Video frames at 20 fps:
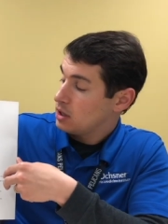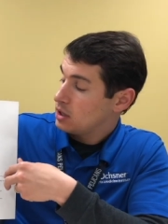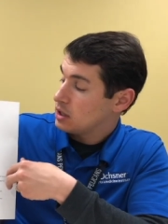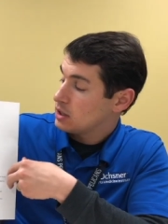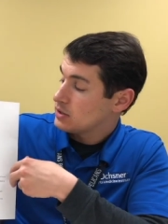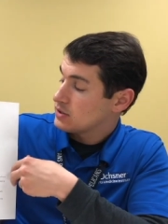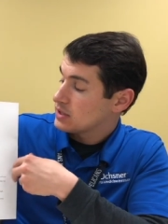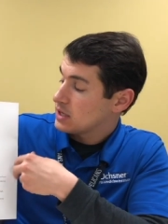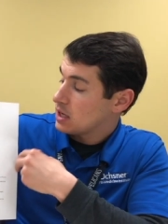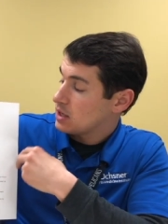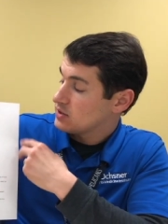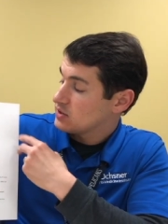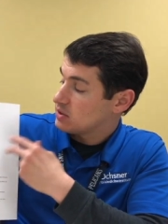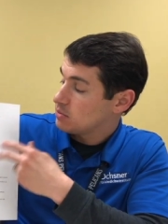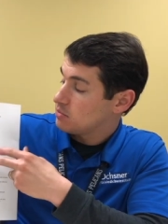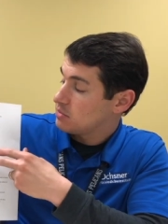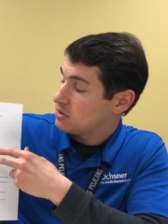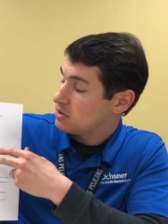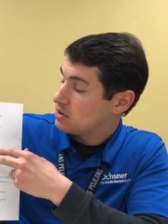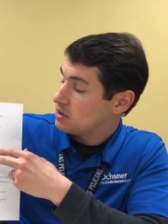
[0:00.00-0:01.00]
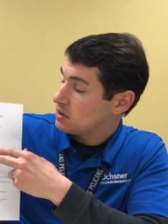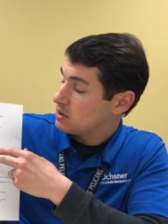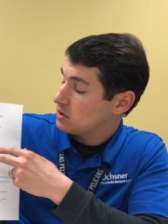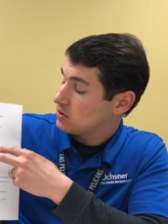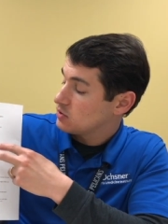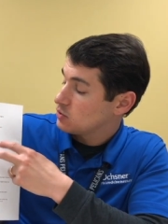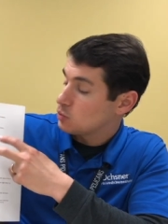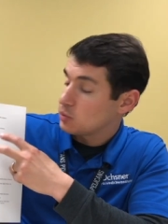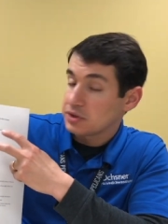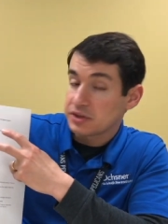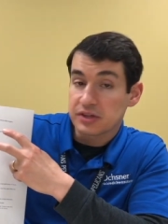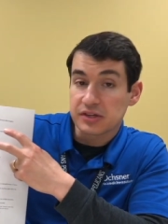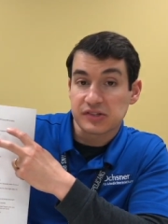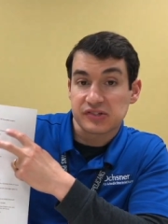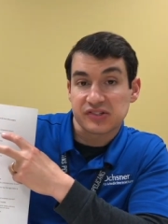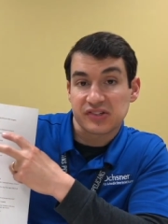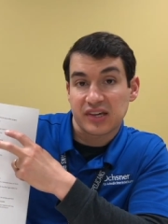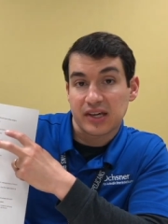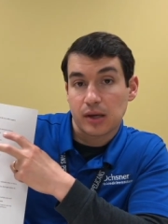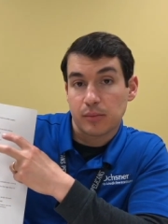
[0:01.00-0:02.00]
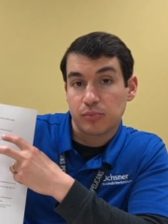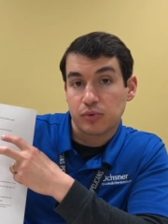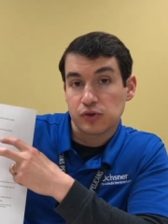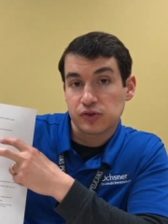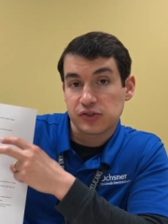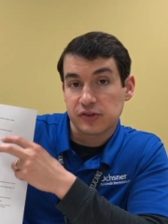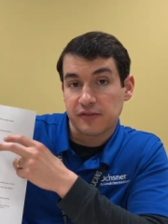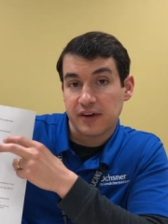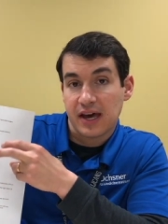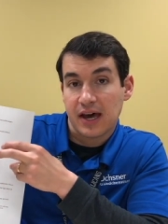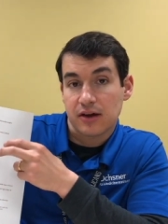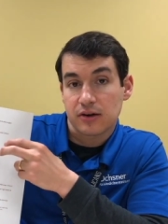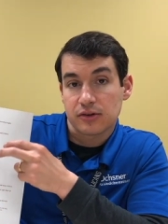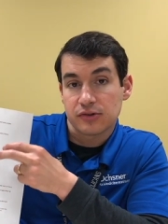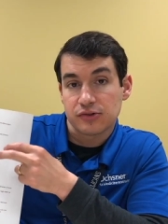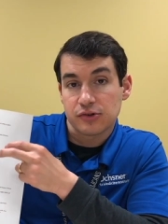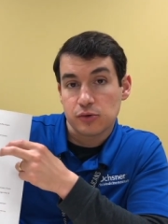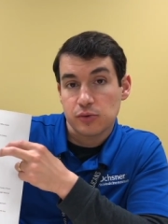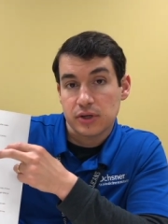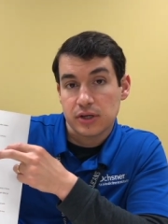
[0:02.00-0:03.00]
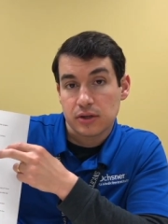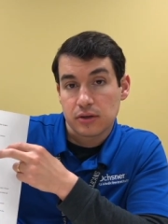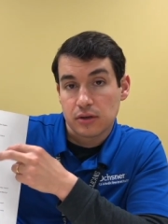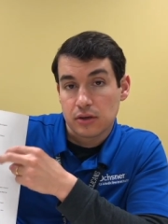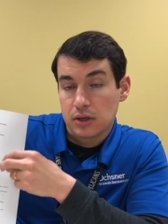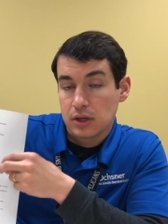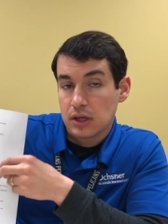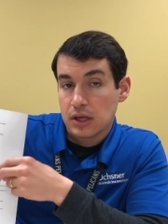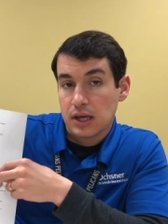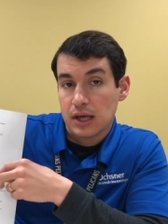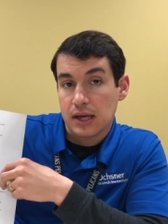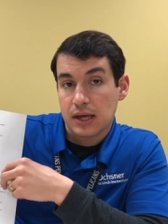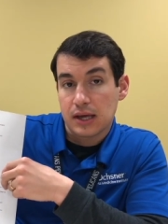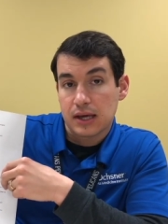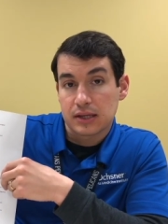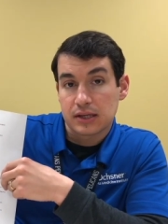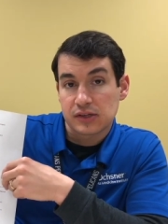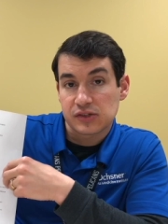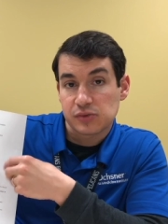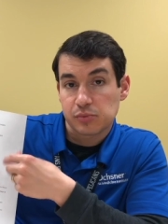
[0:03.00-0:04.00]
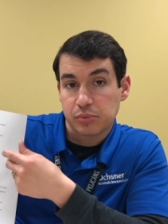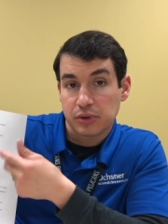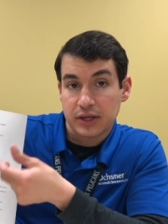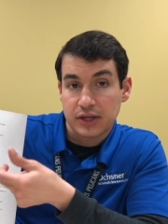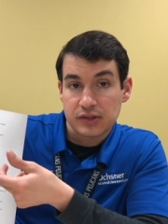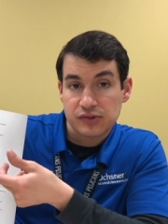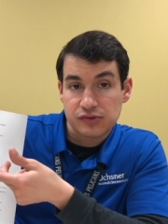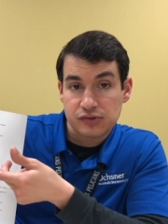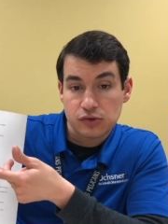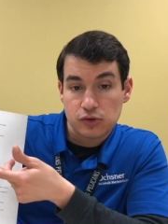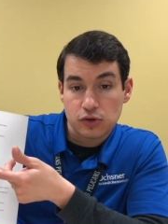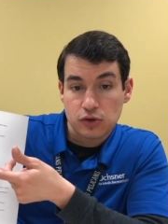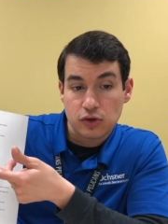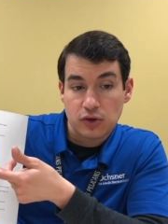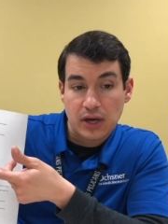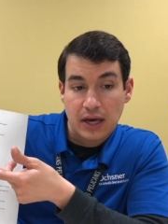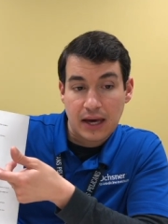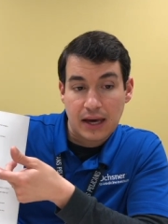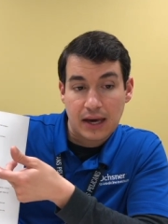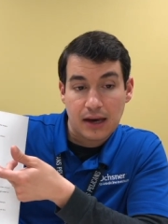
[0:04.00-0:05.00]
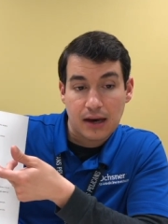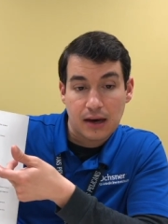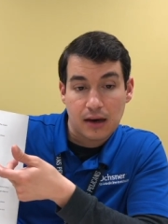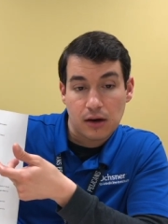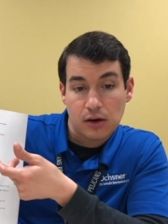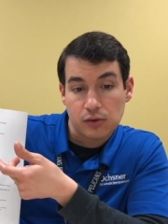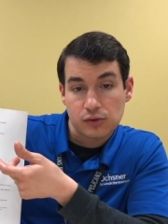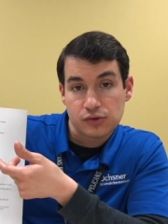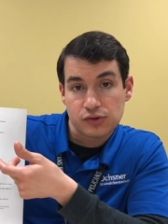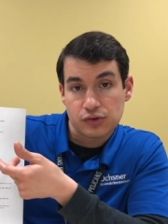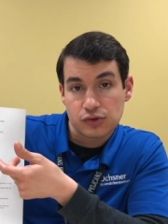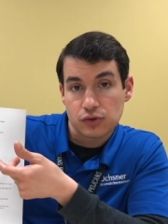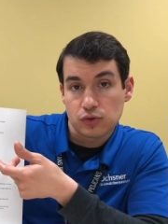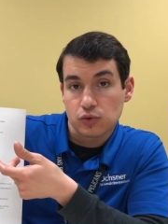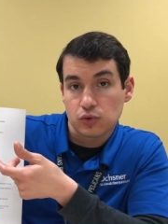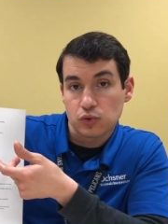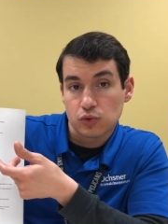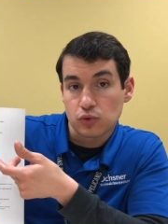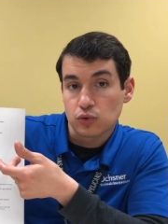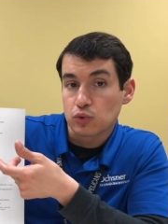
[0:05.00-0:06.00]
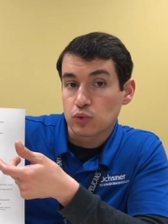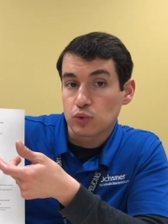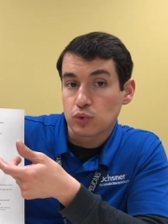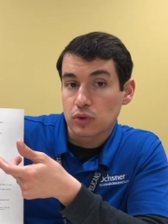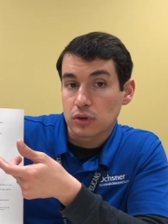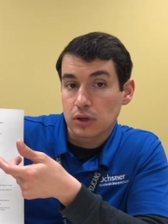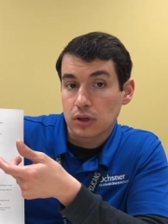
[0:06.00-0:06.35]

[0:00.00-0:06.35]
It's got some things with examples of how to do it and explains to you how to